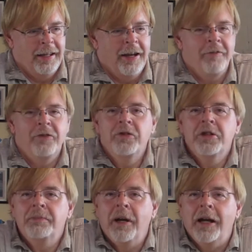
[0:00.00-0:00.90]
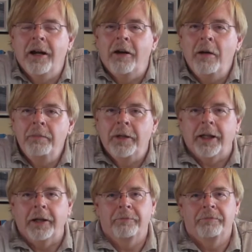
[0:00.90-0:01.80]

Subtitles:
influenced by our upbringing,